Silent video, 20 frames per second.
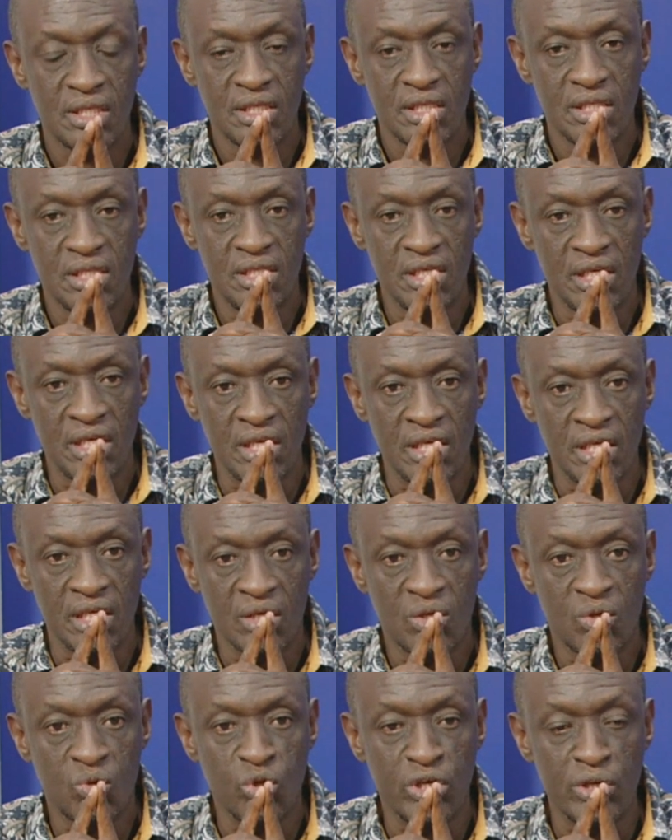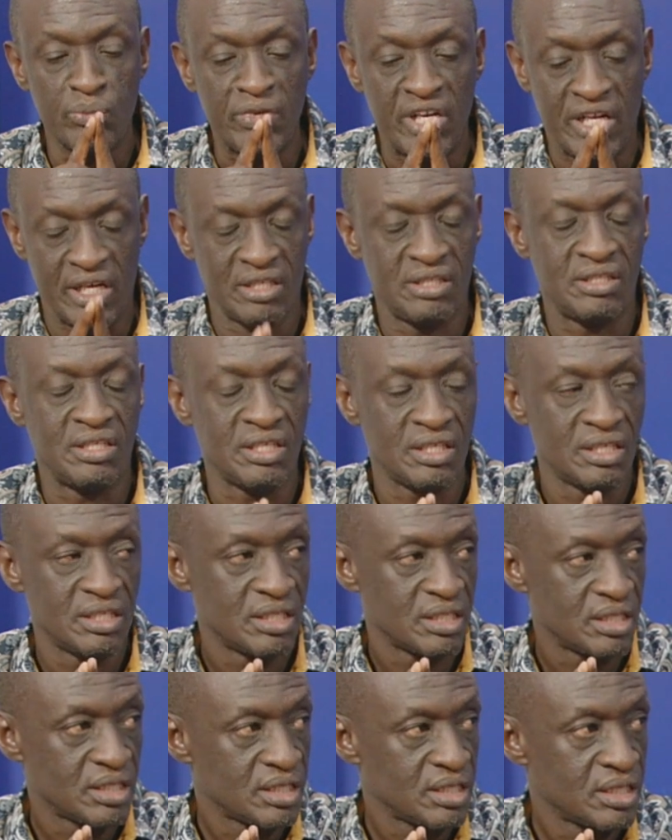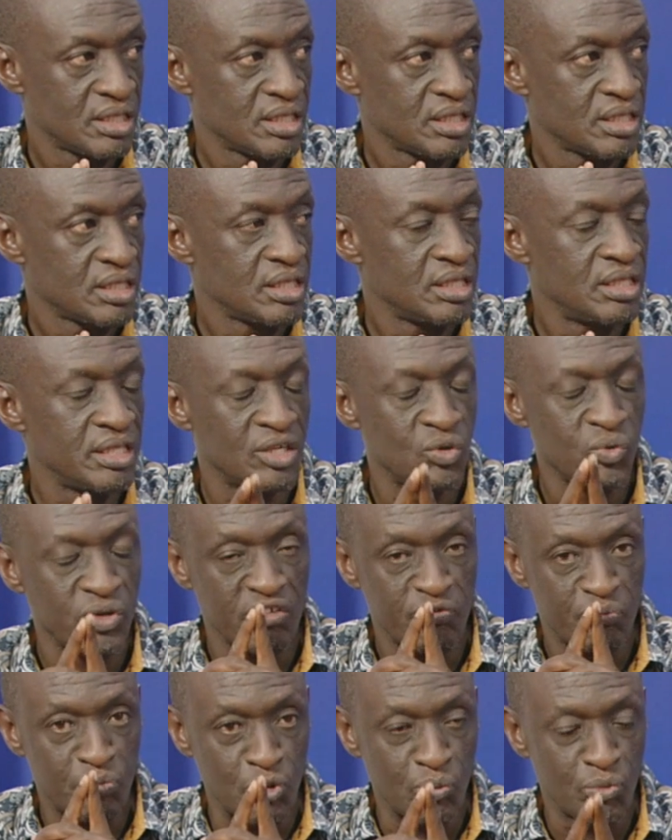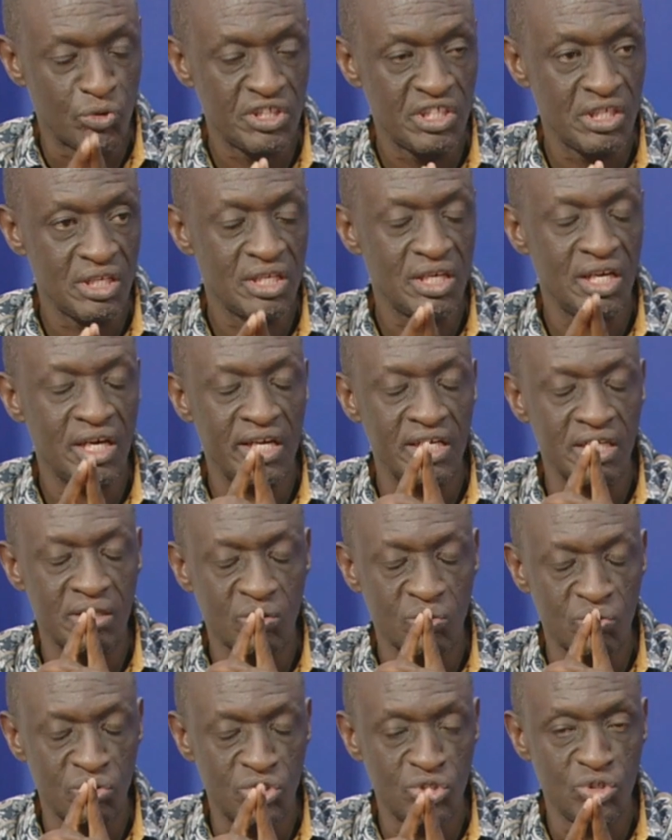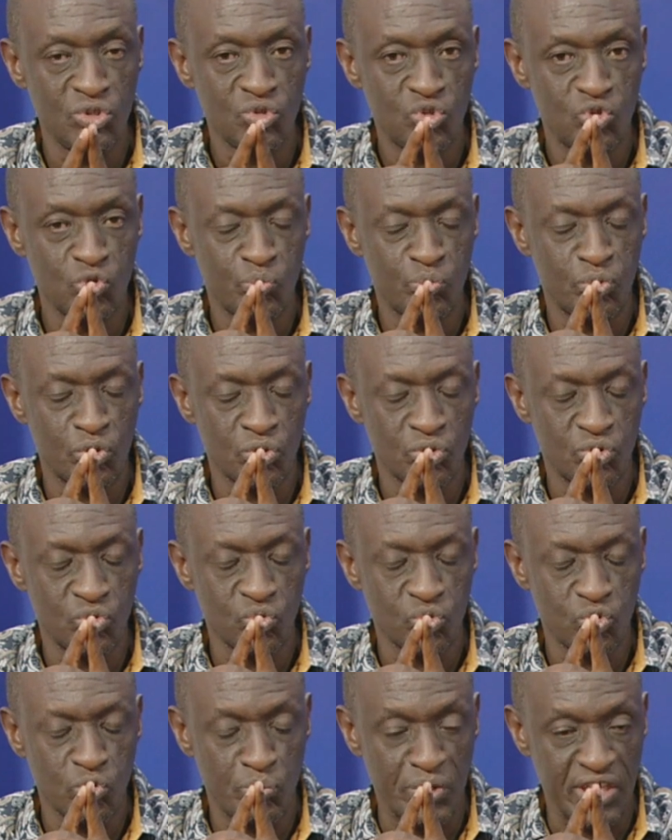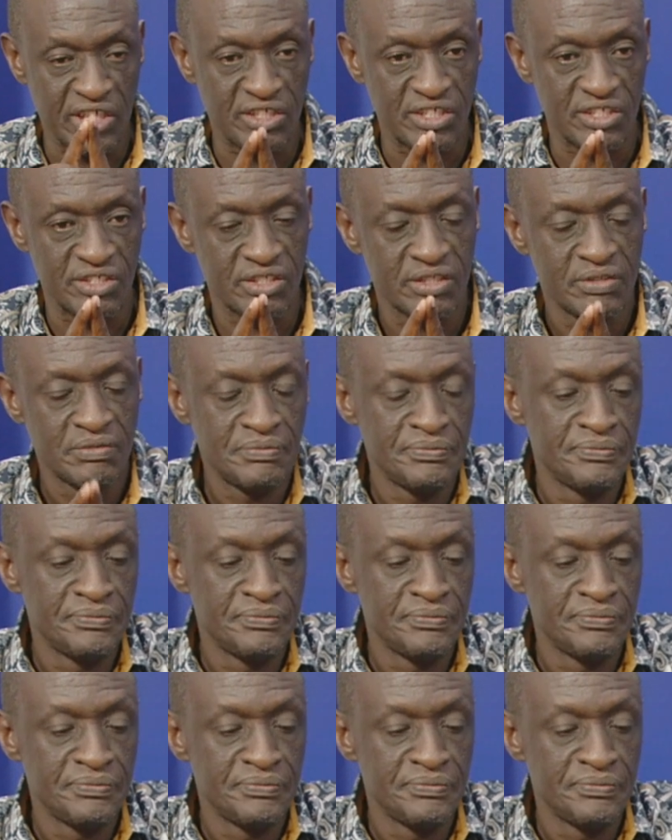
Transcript: the criminality that we have promoted and continue to practice.